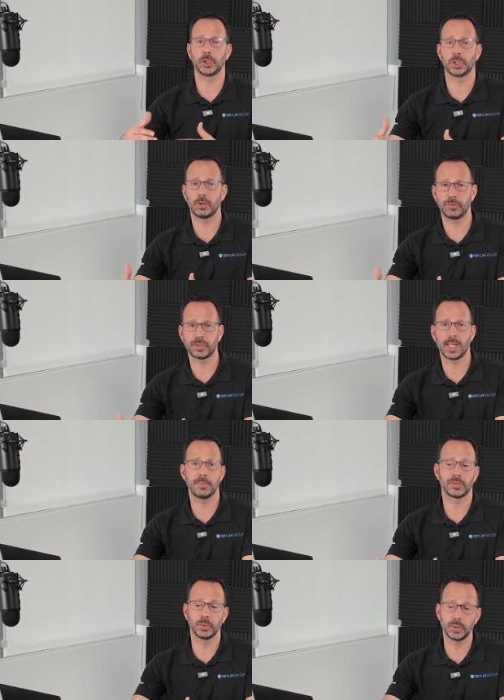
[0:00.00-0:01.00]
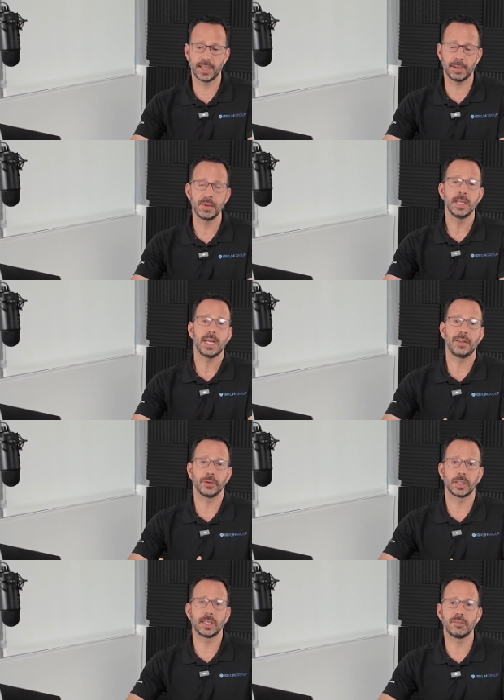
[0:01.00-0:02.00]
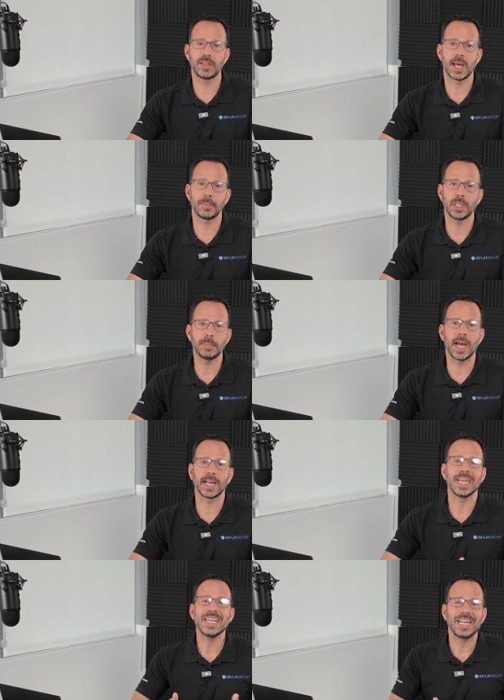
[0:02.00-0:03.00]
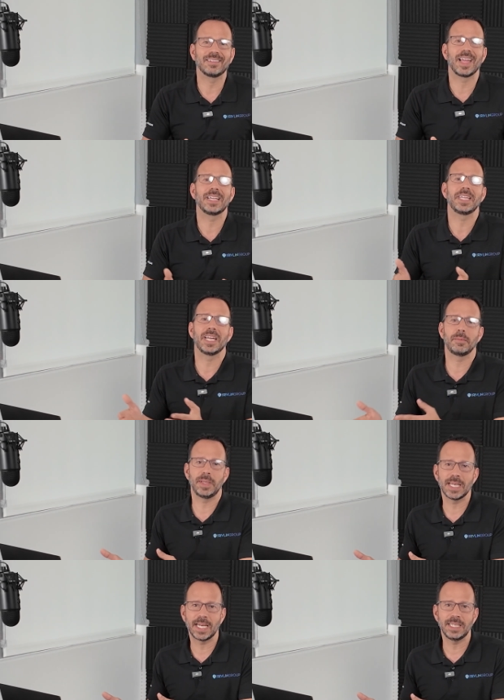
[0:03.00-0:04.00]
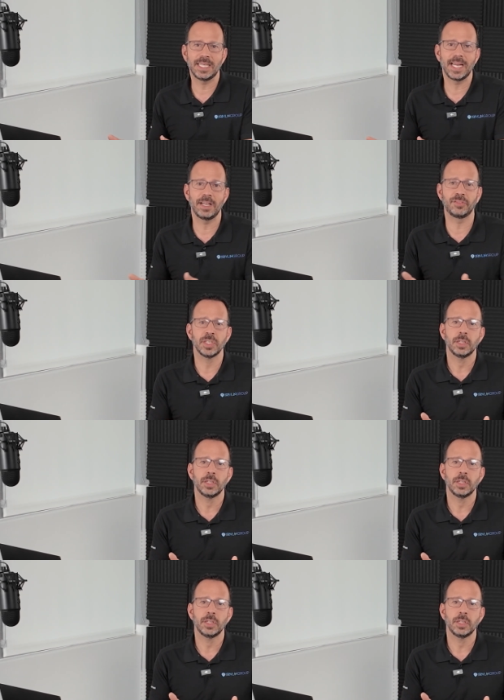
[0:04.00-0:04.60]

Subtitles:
insurance claim through them, and they're going to give you that money back, it's likely going to be 90 days.